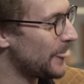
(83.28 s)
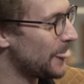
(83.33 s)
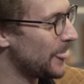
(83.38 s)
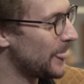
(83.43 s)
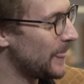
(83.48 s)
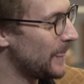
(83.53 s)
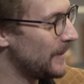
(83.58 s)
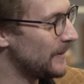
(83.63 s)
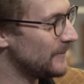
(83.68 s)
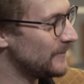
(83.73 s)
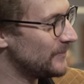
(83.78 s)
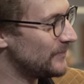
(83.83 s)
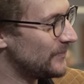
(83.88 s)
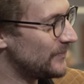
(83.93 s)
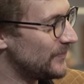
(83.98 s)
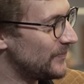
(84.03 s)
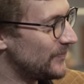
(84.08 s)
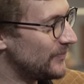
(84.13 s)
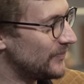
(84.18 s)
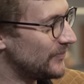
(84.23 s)

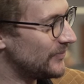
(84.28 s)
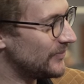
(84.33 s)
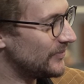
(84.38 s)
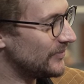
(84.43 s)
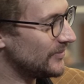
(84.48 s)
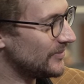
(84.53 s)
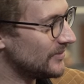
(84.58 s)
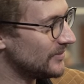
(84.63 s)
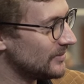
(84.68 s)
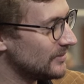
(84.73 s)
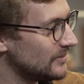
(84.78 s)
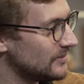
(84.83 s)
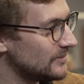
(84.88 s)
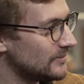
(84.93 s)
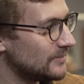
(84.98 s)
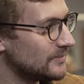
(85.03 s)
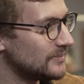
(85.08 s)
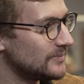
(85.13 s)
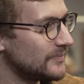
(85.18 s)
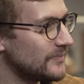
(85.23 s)

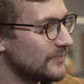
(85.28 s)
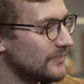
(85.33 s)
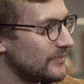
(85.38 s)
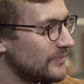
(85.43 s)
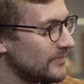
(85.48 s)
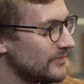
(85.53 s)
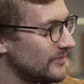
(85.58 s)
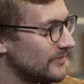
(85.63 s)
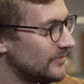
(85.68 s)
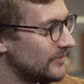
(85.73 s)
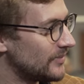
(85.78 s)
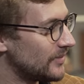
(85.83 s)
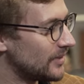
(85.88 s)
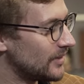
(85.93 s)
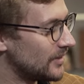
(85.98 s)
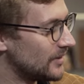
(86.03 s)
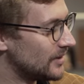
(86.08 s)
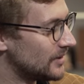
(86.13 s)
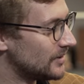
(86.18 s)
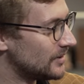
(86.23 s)

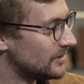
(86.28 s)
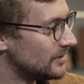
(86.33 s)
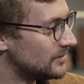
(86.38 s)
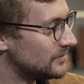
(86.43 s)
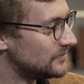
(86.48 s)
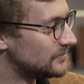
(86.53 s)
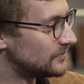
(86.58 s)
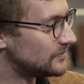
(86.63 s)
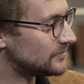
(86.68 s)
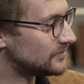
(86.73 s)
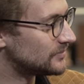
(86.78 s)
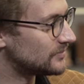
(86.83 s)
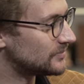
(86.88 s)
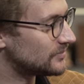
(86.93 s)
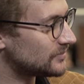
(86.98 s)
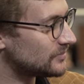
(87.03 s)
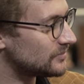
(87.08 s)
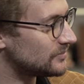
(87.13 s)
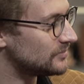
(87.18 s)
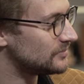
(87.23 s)

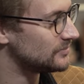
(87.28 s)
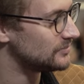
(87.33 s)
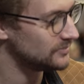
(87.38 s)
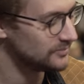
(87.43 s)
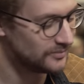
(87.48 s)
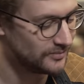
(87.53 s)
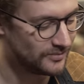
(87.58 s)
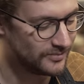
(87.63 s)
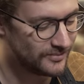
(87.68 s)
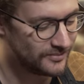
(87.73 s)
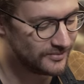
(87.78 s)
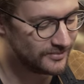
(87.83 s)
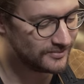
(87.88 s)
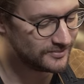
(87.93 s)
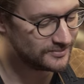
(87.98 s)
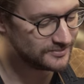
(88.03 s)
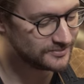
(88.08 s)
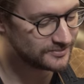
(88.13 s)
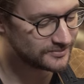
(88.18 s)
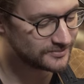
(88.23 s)

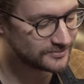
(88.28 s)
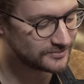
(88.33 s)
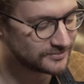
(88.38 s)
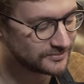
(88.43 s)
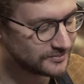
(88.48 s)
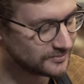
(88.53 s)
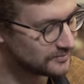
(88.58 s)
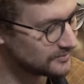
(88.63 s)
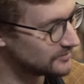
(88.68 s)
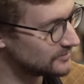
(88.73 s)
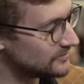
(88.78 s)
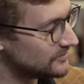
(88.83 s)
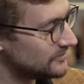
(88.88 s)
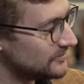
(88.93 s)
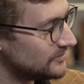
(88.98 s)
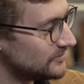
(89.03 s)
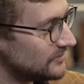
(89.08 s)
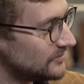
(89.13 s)
This person isn't speaking.